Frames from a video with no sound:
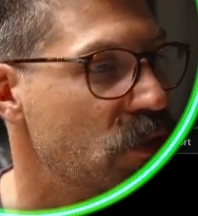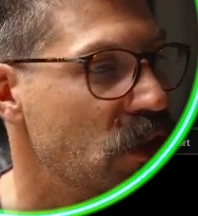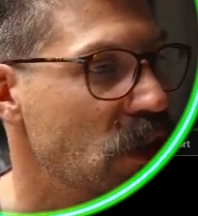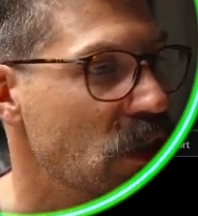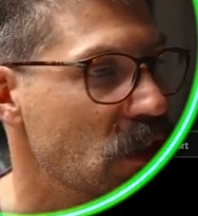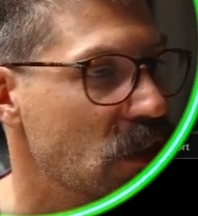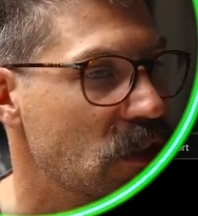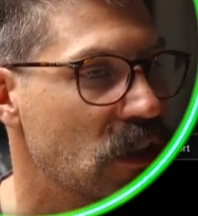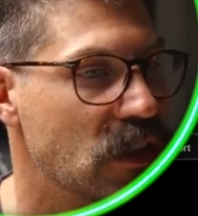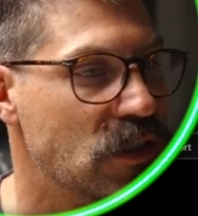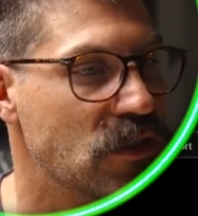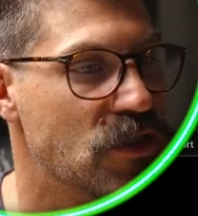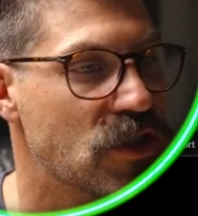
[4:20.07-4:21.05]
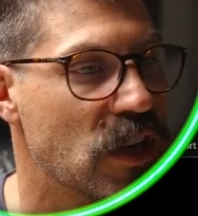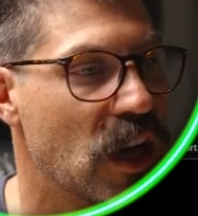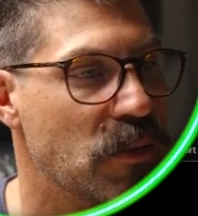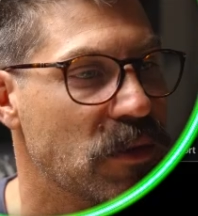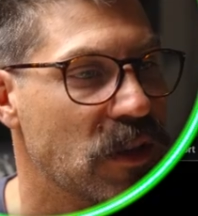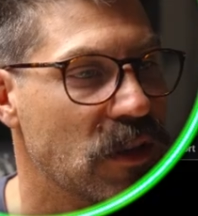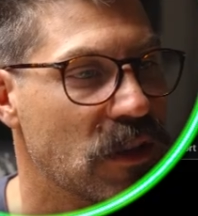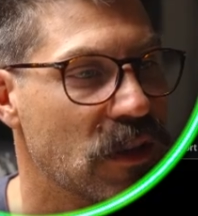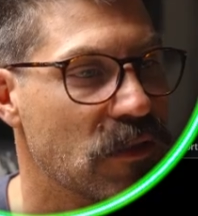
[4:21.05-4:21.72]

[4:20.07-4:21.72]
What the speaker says: pretty good, not too shabby.